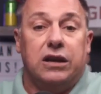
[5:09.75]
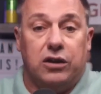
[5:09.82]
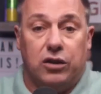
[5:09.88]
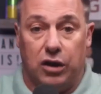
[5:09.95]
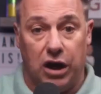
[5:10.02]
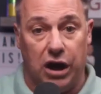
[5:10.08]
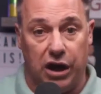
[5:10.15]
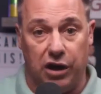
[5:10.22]

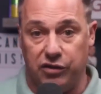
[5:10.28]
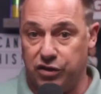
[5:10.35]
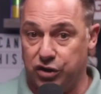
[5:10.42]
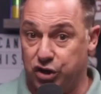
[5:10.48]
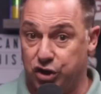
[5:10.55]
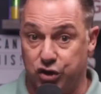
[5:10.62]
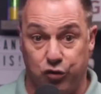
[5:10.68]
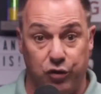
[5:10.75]

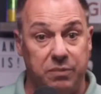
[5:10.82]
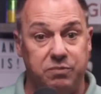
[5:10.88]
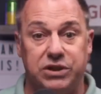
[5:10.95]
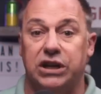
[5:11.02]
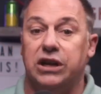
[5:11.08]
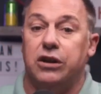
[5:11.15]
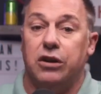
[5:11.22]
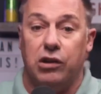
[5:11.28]

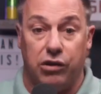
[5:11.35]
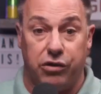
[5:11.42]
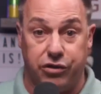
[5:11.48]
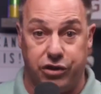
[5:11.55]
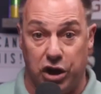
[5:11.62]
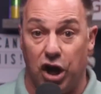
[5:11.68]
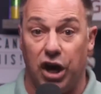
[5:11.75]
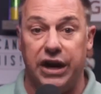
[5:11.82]
scripted,
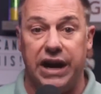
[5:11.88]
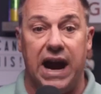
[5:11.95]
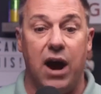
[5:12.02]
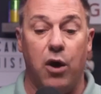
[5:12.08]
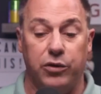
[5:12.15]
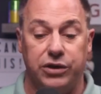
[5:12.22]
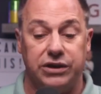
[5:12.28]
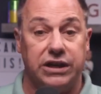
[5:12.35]
thought
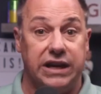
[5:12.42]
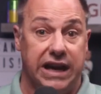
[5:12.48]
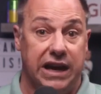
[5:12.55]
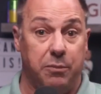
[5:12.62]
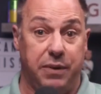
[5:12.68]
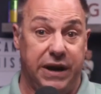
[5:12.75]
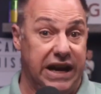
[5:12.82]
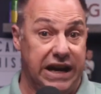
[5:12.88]
out
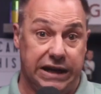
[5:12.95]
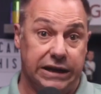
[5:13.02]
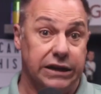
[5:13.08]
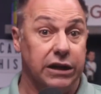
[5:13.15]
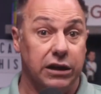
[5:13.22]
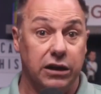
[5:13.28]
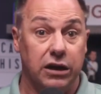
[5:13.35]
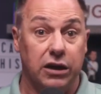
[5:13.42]
campaign
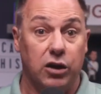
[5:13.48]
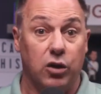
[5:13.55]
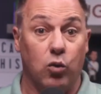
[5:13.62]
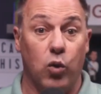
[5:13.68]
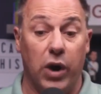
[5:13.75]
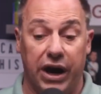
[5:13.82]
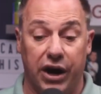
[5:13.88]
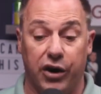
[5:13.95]

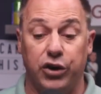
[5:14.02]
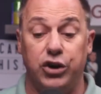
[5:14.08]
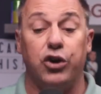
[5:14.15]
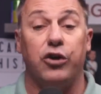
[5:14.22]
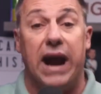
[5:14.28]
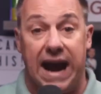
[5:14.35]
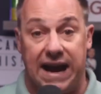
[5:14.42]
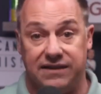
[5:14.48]
where you're
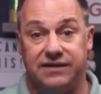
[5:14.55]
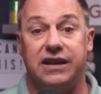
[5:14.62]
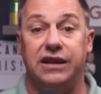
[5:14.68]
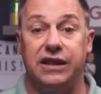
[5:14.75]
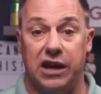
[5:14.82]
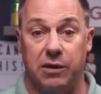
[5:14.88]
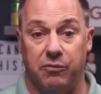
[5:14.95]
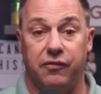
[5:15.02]
asking
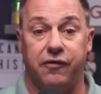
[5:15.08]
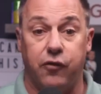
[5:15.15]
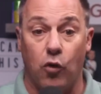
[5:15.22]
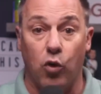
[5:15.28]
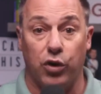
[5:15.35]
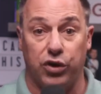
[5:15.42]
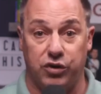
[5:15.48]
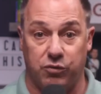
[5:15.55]
them
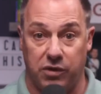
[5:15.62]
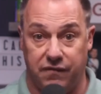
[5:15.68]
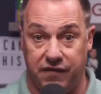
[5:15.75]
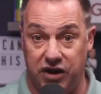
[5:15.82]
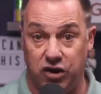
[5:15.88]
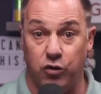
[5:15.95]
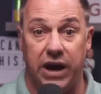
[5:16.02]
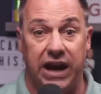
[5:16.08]
for the
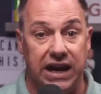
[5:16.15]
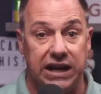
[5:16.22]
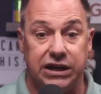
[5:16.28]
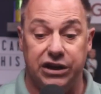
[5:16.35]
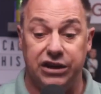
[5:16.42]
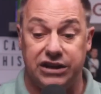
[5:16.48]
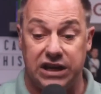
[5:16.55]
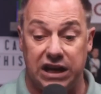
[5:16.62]
review. Hey, can you
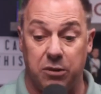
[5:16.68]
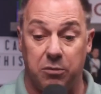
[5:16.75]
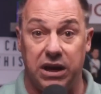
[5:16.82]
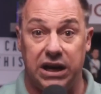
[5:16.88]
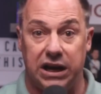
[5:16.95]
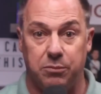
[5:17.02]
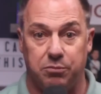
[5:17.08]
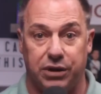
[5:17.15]
take a
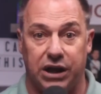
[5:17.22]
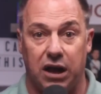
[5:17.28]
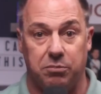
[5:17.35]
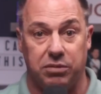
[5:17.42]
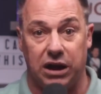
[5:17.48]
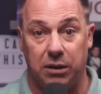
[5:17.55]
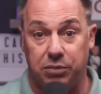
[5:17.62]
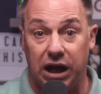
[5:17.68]
minute? Blah,
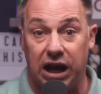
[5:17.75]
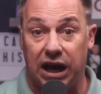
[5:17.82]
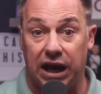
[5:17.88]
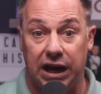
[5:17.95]
blah, blah.